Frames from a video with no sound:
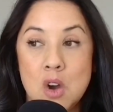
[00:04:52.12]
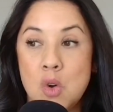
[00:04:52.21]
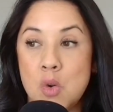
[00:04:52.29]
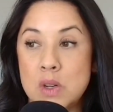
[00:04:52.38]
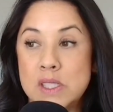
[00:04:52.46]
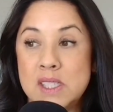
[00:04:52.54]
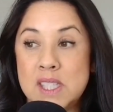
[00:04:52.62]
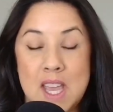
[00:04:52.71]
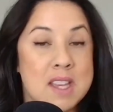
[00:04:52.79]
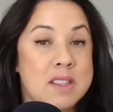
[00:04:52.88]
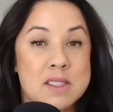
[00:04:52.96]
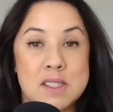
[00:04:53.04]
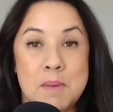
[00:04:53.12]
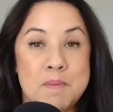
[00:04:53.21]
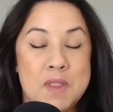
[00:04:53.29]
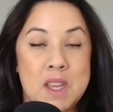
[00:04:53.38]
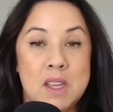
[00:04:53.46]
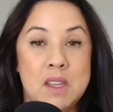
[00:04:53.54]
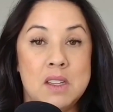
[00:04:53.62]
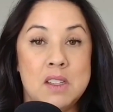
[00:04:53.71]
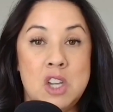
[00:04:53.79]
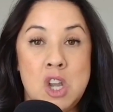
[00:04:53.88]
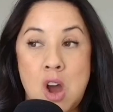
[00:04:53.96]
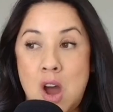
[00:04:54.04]
or saying something
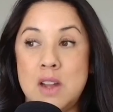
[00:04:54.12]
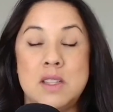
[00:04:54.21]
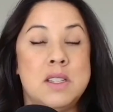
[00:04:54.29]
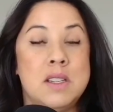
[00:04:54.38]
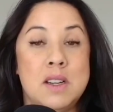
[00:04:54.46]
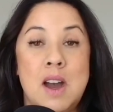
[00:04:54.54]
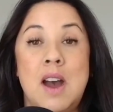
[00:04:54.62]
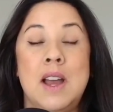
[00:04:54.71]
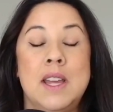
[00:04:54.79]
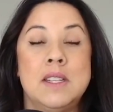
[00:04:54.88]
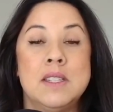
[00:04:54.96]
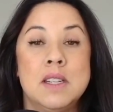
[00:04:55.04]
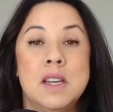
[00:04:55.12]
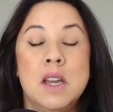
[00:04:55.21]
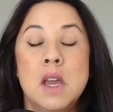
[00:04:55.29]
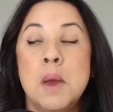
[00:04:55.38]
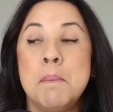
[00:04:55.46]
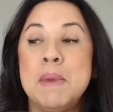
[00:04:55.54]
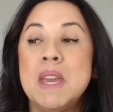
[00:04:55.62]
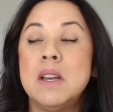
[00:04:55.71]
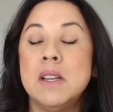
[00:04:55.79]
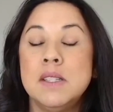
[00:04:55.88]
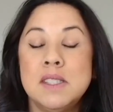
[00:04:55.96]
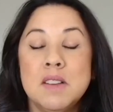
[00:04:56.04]
not kind
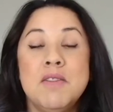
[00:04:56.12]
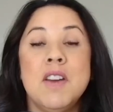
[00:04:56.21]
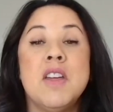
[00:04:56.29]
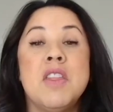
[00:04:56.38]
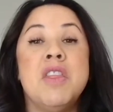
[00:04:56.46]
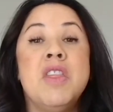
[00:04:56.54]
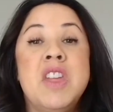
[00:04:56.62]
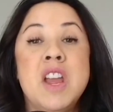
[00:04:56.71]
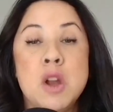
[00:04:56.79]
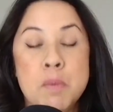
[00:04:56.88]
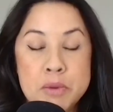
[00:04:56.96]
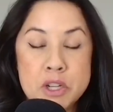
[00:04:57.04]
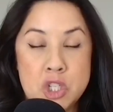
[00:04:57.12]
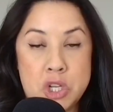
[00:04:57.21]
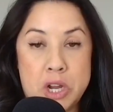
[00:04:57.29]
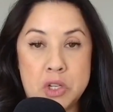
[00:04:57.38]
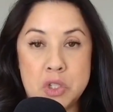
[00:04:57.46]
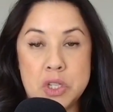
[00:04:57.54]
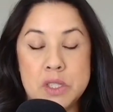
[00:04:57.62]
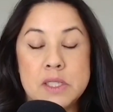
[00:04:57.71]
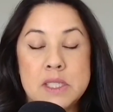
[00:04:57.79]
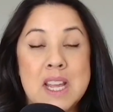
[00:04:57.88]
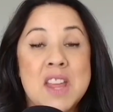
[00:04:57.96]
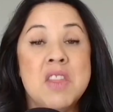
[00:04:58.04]
because of their
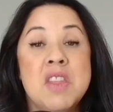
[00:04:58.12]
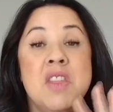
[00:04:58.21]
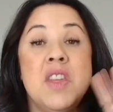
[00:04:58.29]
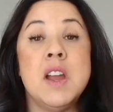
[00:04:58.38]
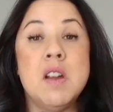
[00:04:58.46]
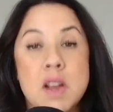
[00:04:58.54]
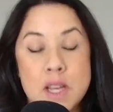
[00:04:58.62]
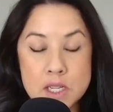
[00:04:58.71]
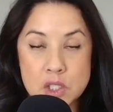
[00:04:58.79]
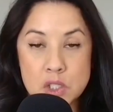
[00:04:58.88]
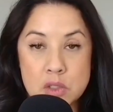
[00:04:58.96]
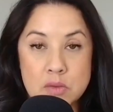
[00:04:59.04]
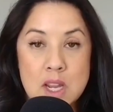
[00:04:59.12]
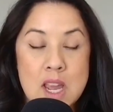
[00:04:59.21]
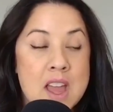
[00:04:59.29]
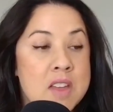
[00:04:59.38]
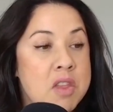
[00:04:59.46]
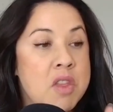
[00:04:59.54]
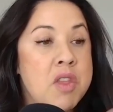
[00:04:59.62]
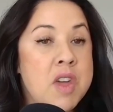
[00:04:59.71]
projections and their history and